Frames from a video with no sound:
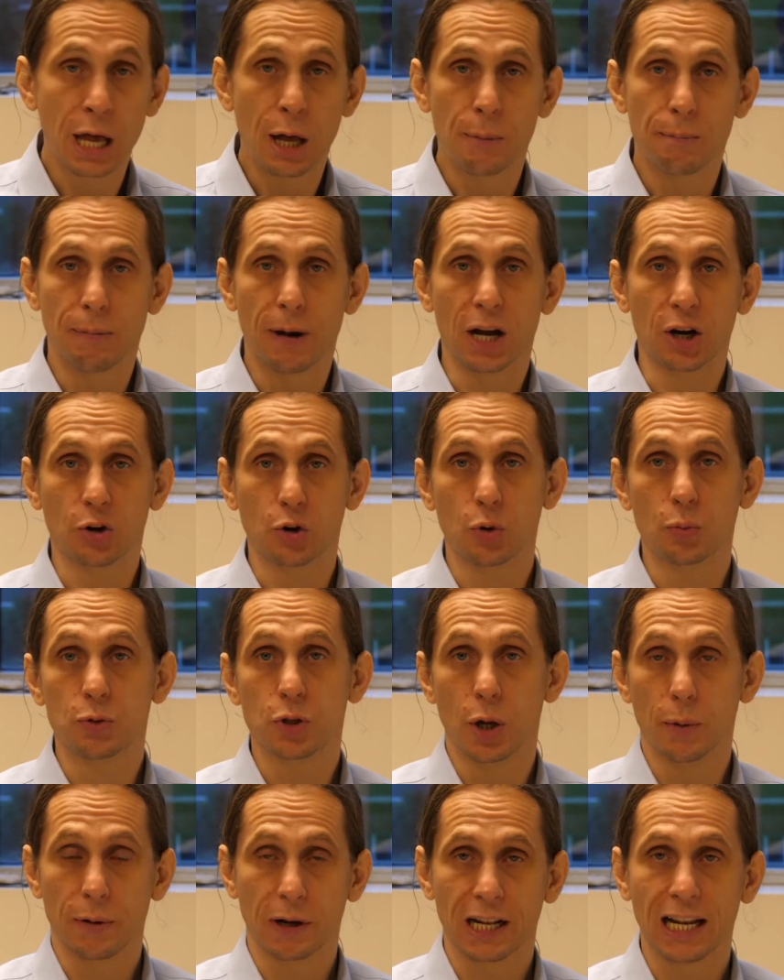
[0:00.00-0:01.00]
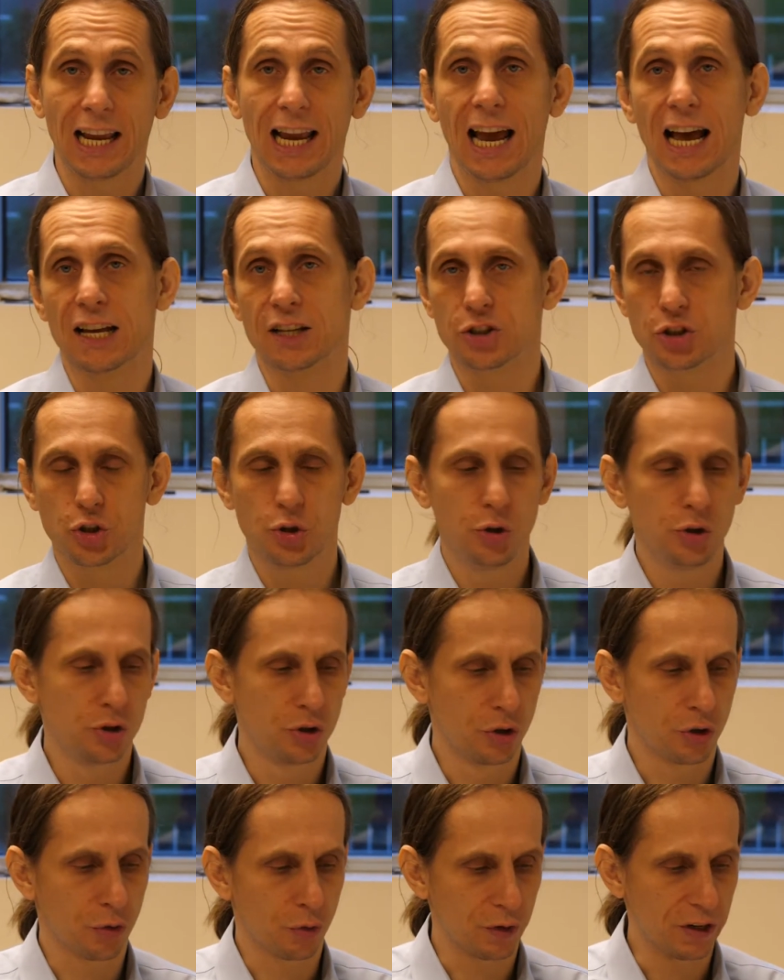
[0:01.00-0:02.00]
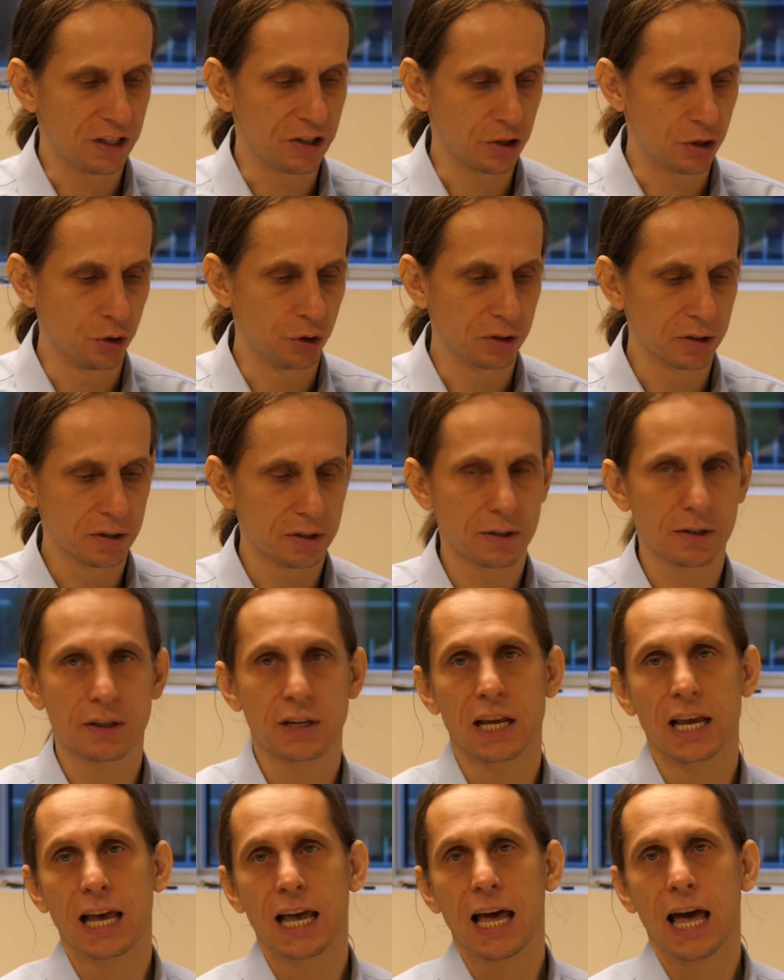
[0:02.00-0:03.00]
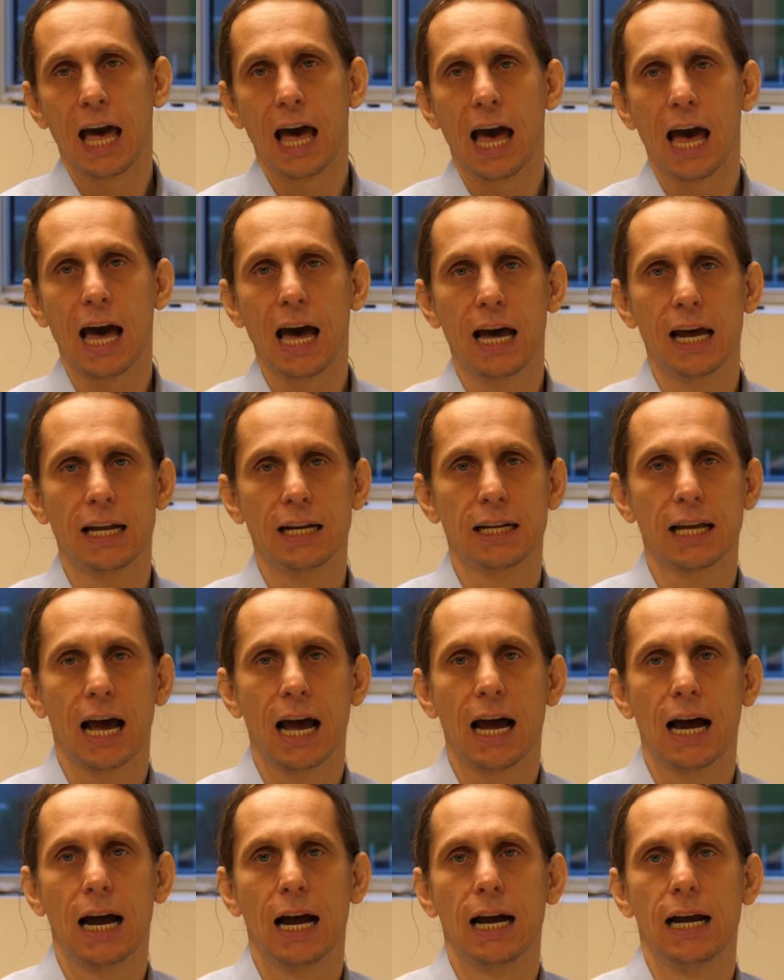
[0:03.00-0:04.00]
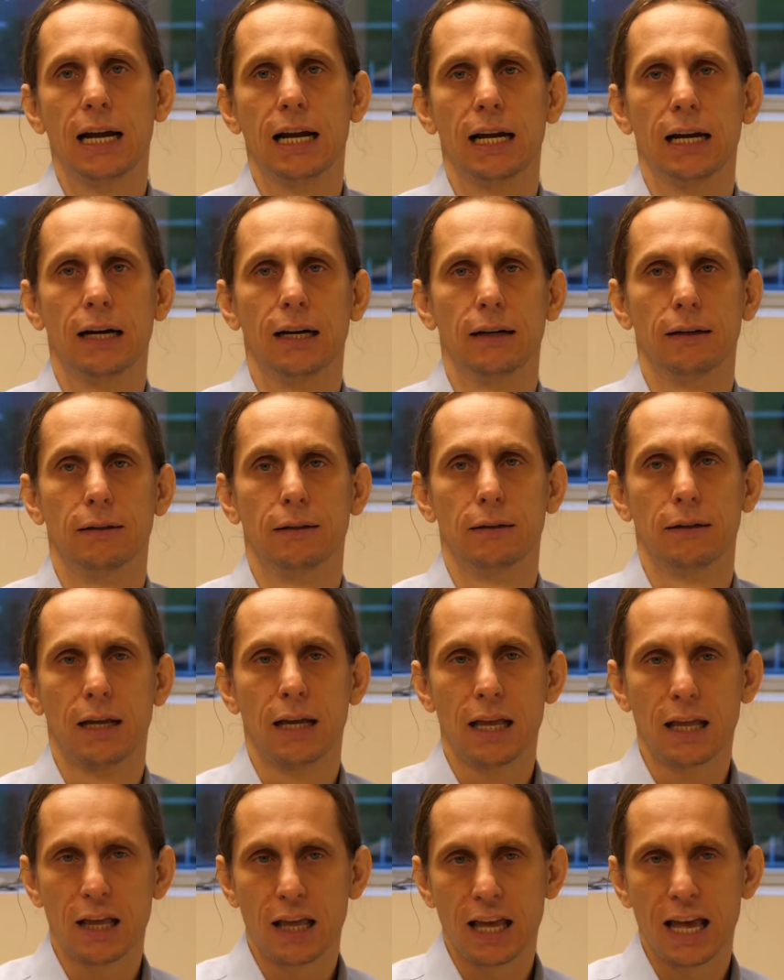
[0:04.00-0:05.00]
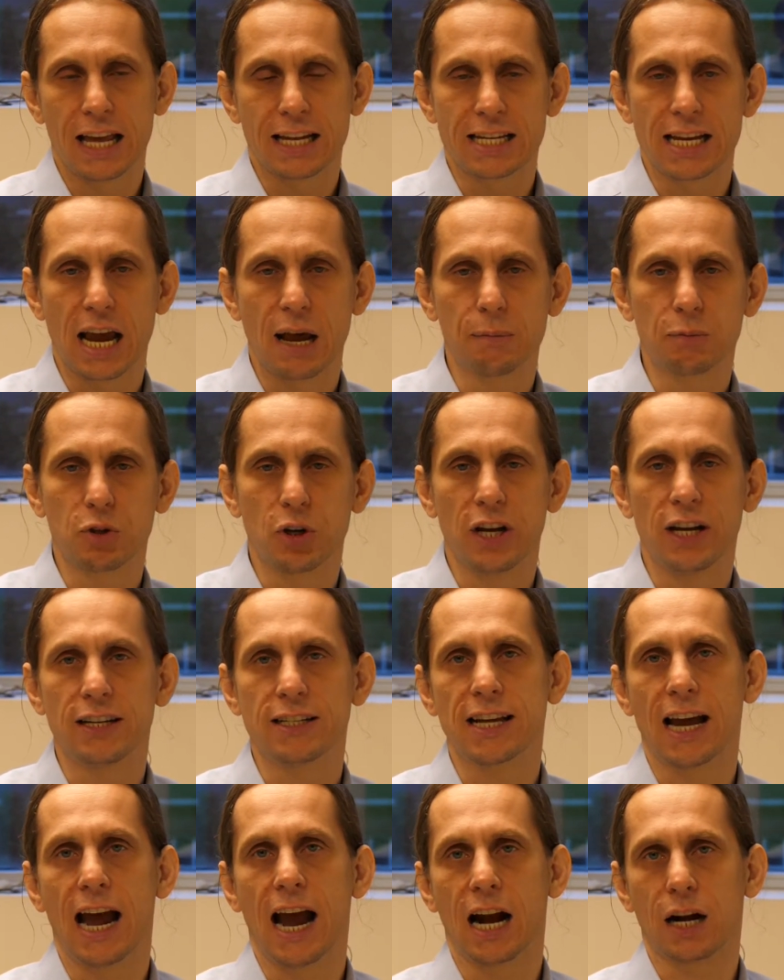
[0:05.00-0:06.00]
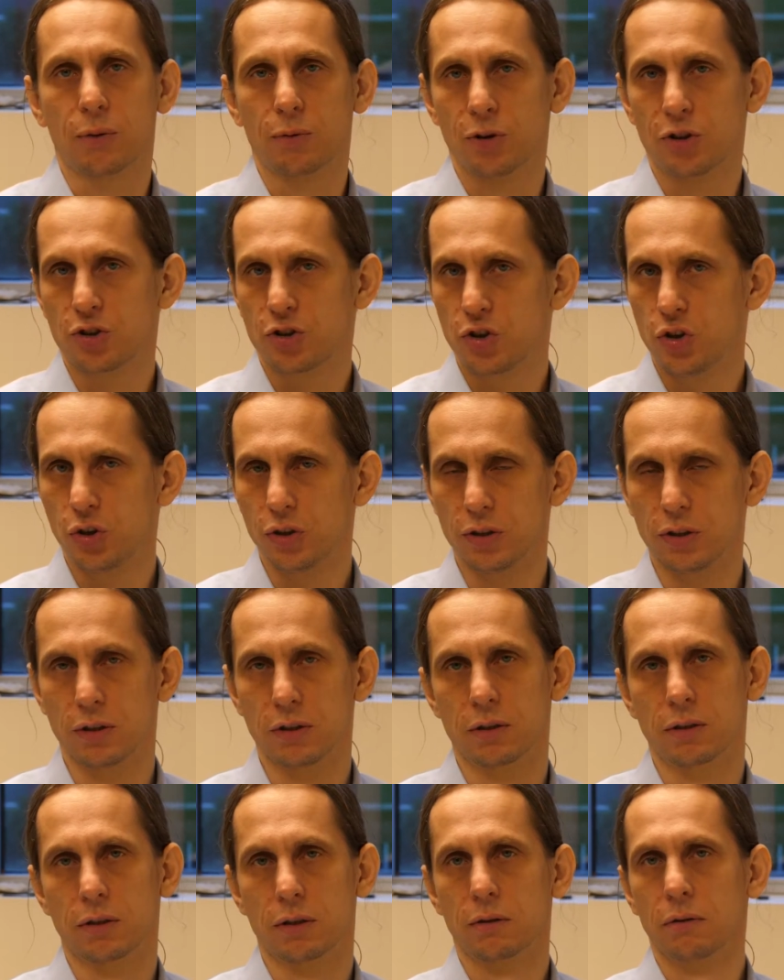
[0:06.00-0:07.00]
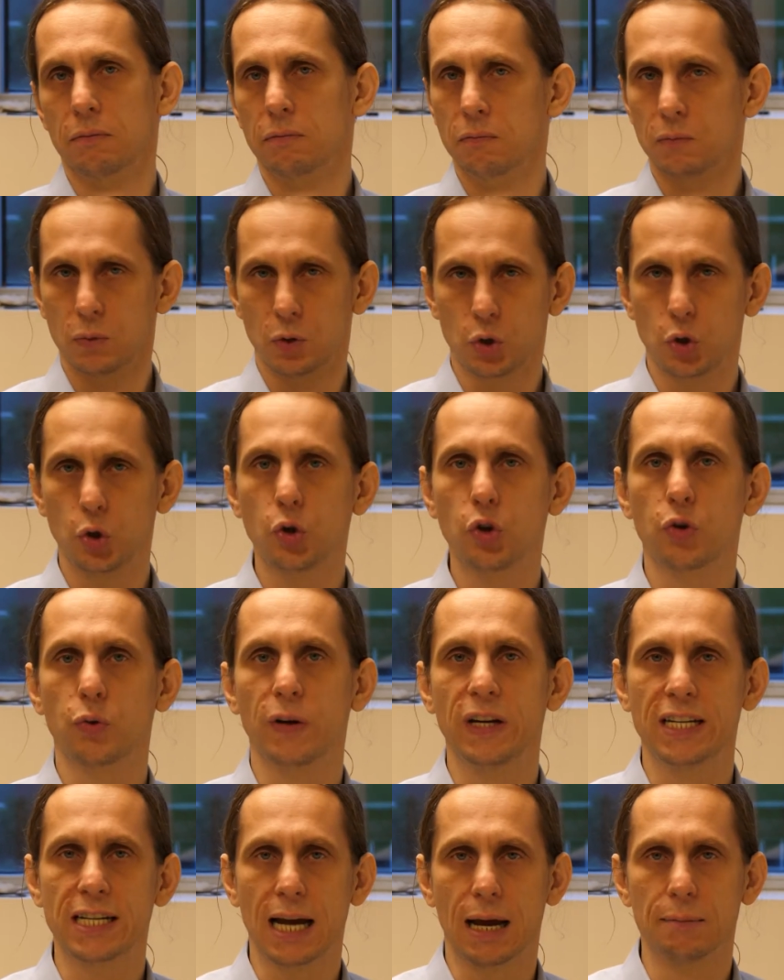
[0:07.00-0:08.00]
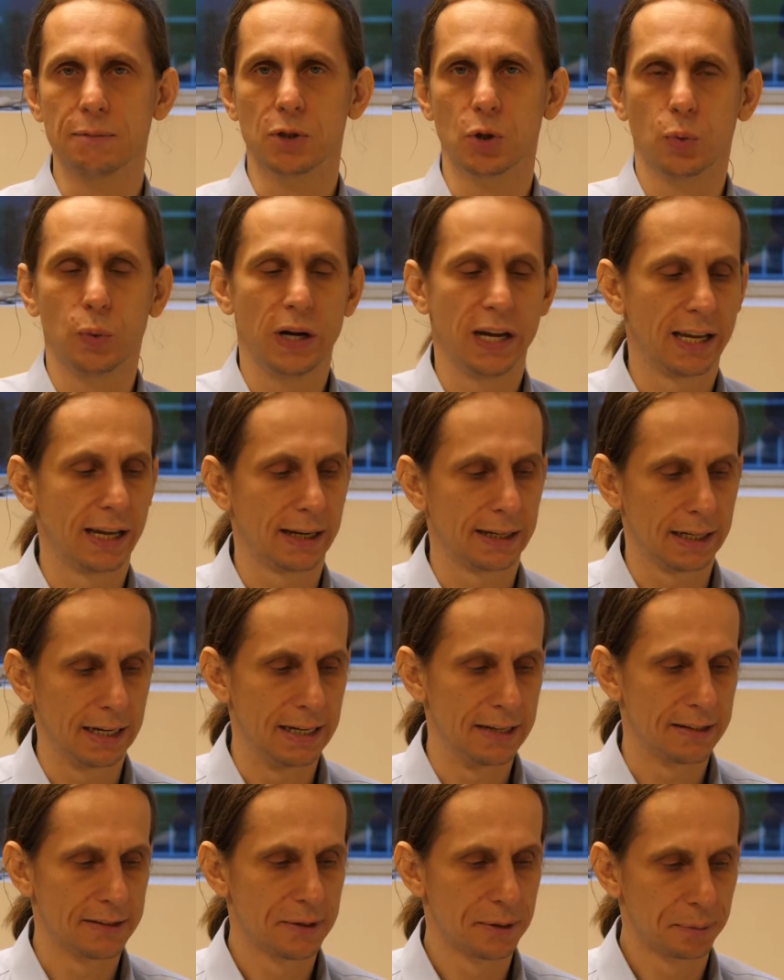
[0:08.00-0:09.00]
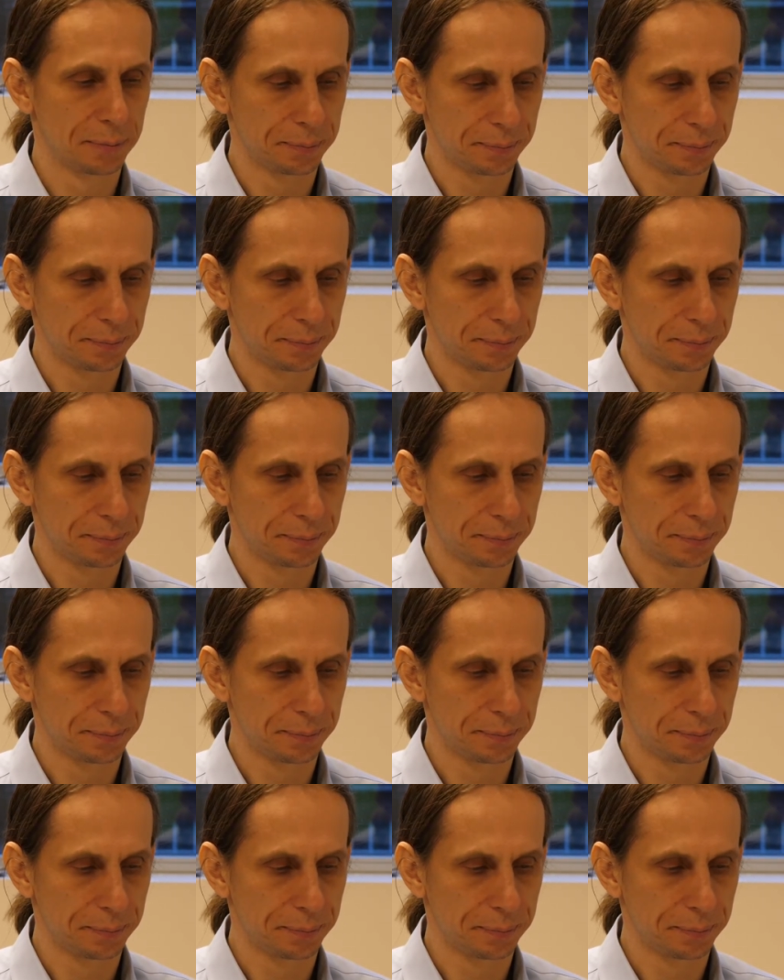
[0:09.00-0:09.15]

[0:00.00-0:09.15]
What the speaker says: My group typically has 2 to 3 students, and I attempt to interact with students 2-3 times a week at least.